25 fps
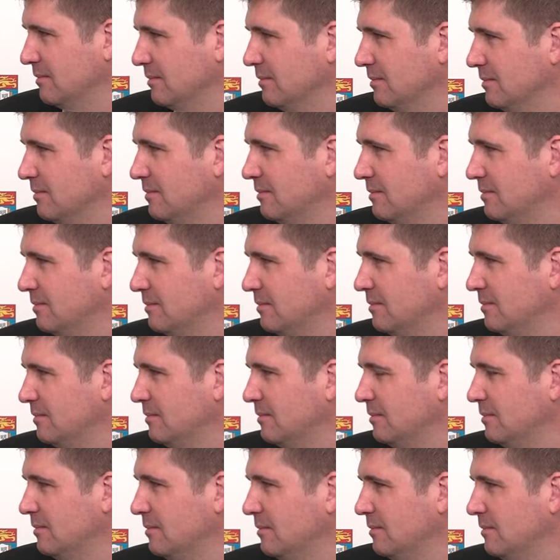
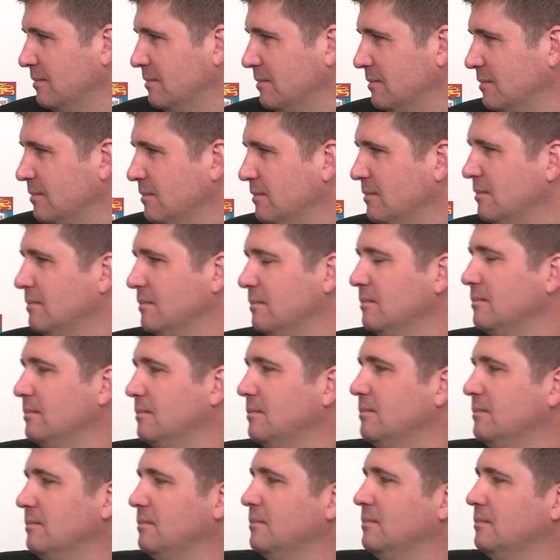
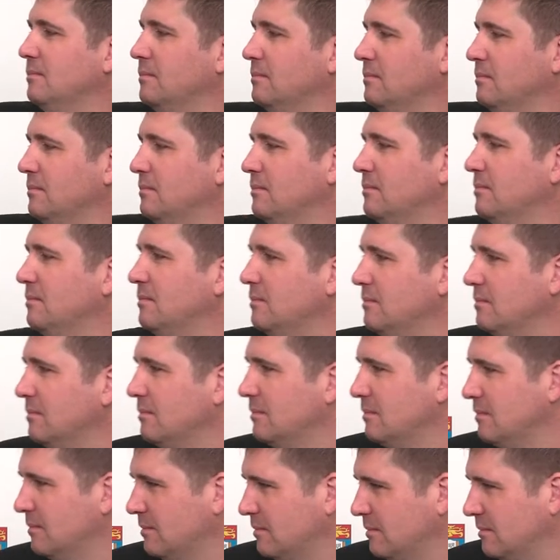
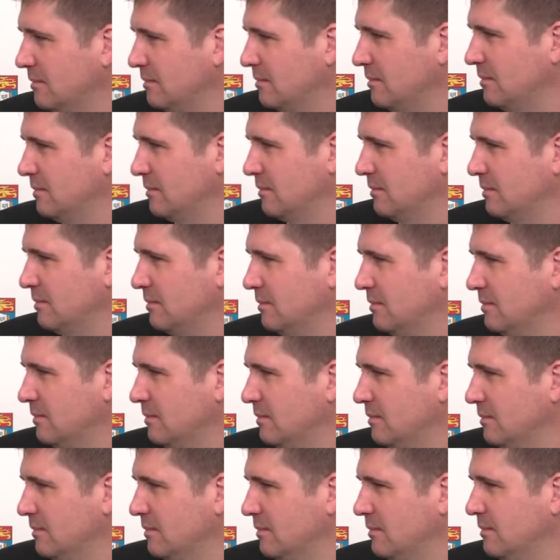
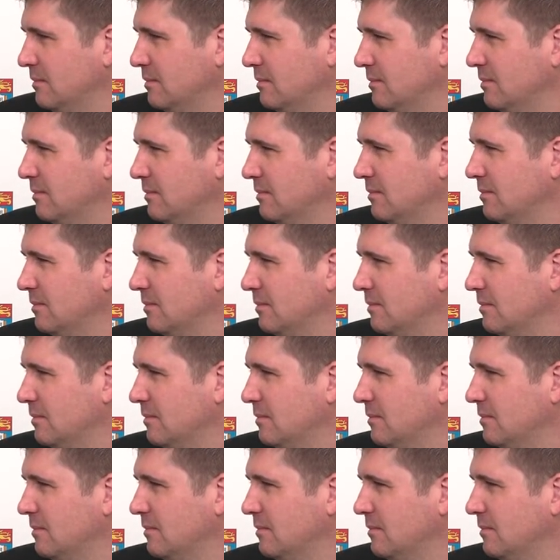The person shown says nothing.